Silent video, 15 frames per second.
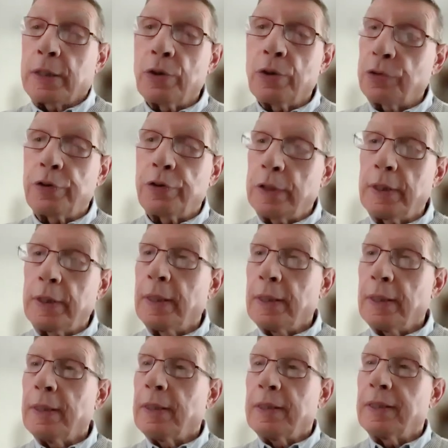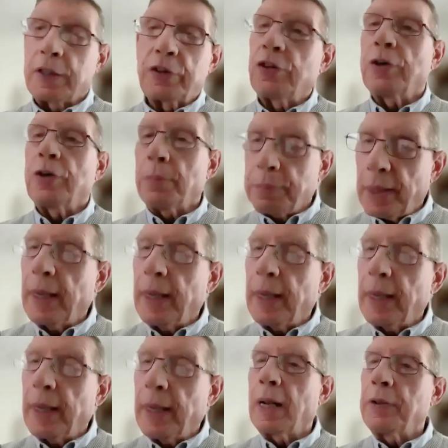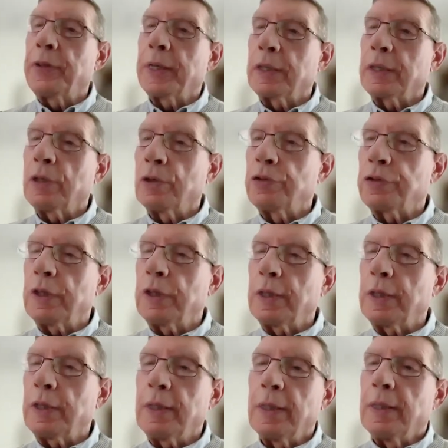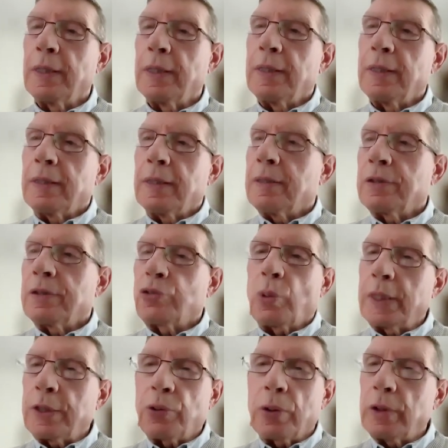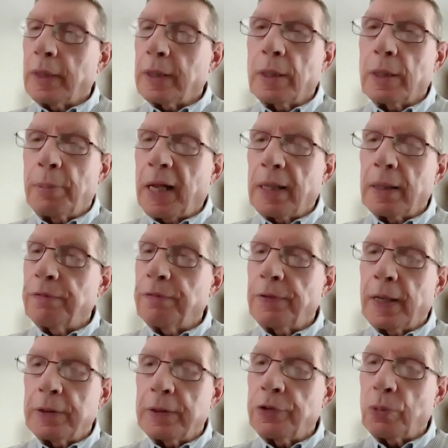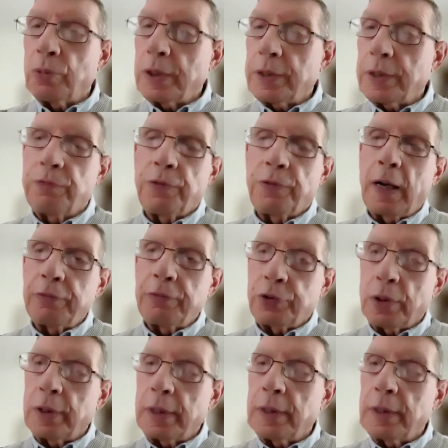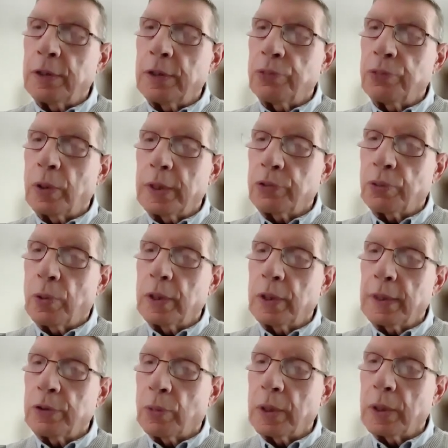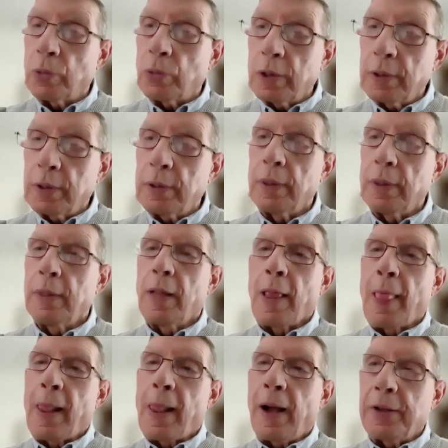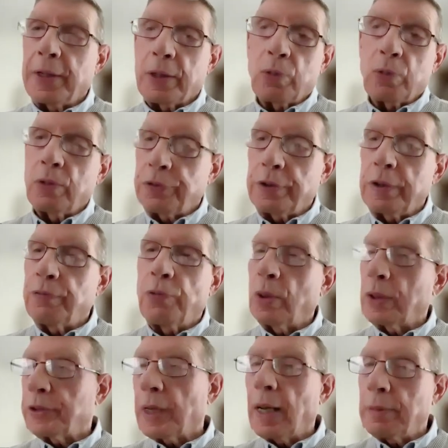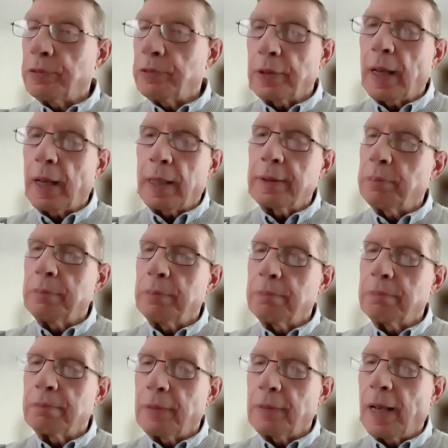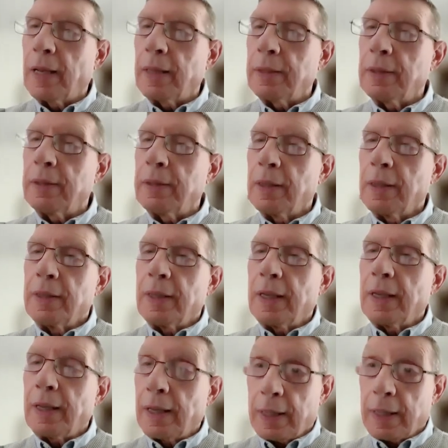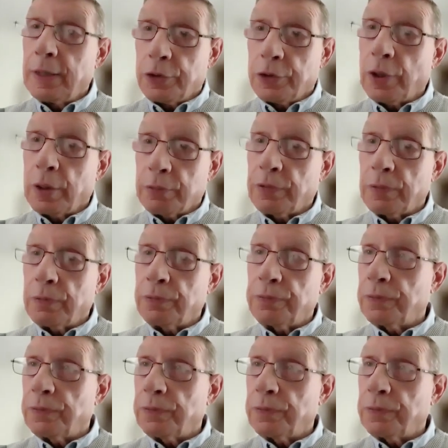you'll see, not to jump ahead, but I think you'll see 20 trillion come out of the Fed. So we did 5 trillion in 2020, 21. I think we'll see 4 times that, and in terms of